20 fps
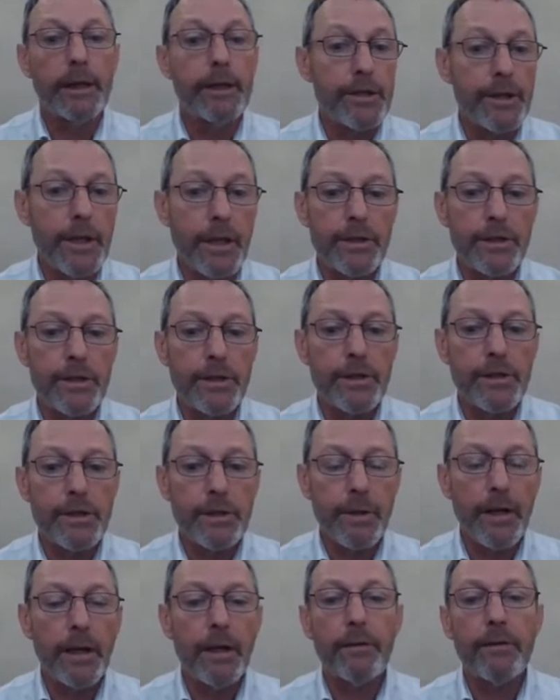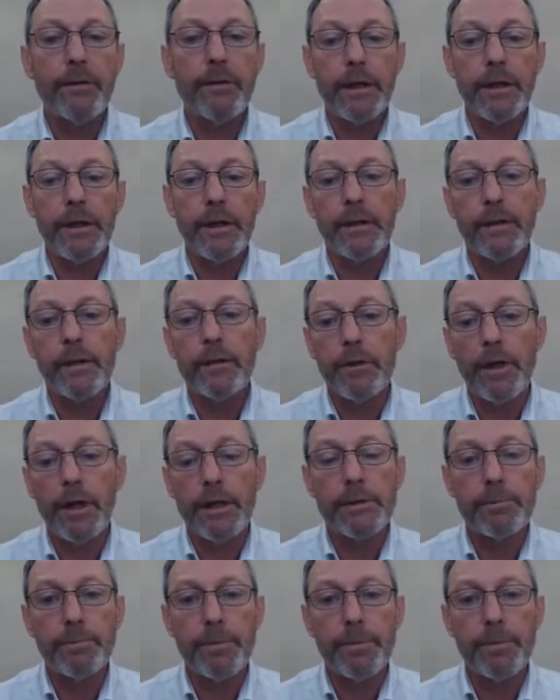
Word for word: consensus about the, the right